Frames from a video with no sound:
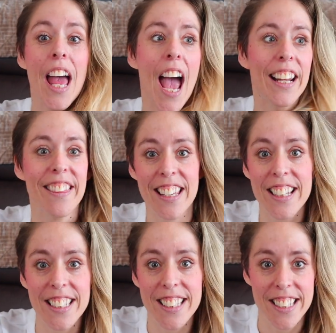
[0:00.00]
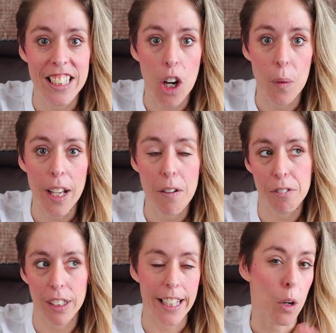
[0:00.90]
And I think this isn't going up
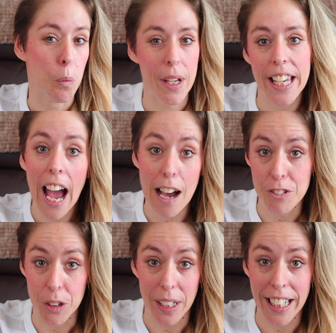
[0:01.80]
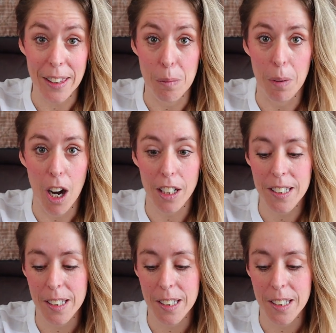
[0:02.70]
for like a week after I get the box.